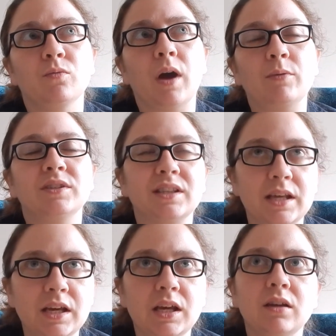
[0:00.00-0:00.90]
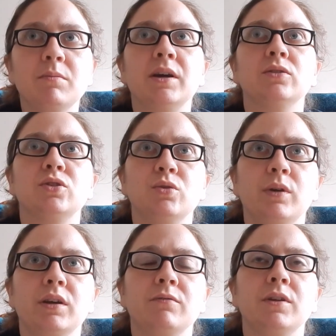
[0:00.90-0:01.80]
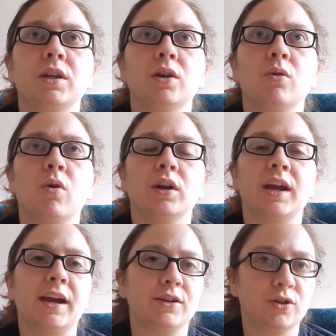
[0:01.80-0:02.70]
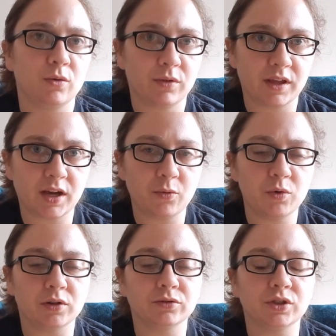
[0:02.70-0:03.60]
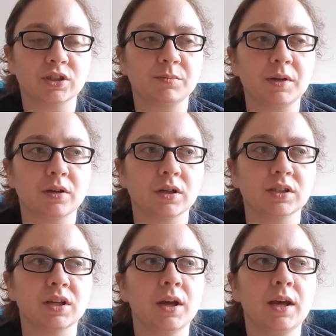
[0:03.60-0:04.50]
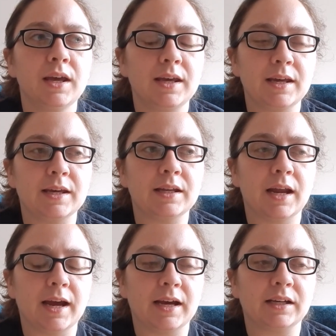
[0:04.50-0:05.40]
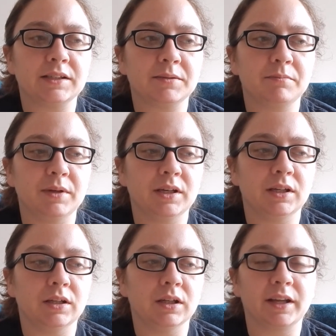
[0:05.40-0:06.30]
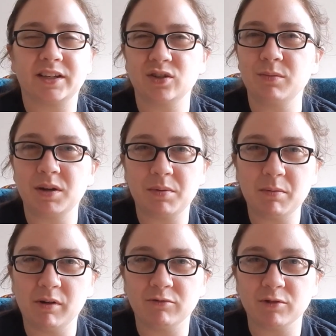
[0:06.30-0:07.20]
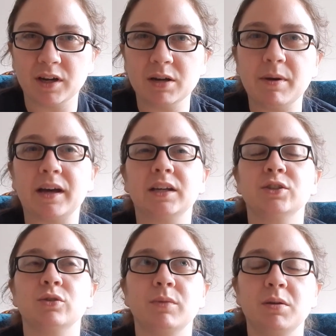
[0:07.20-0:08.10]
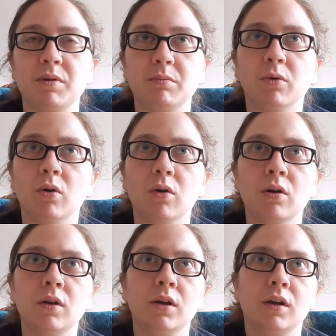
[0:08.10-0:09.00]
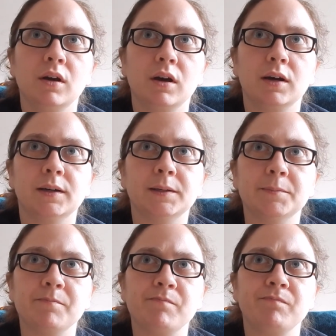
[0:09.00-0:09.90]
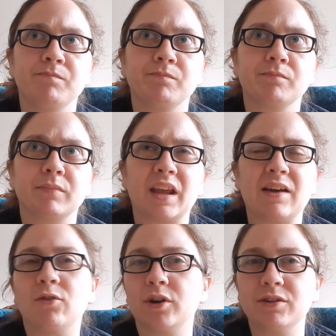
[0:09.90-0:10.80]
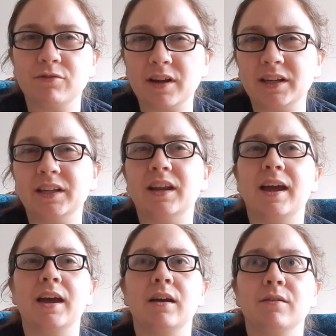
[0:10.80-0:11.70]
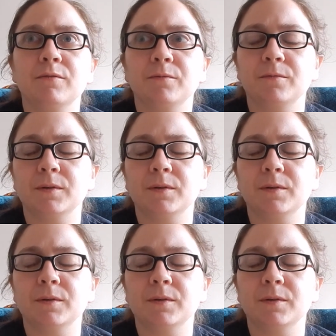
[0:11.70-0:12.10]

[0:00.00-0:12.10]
was thinking about doing a video on it. I don't think I will, just because it has been, like, so many people have written about it. So many people have already read it, have,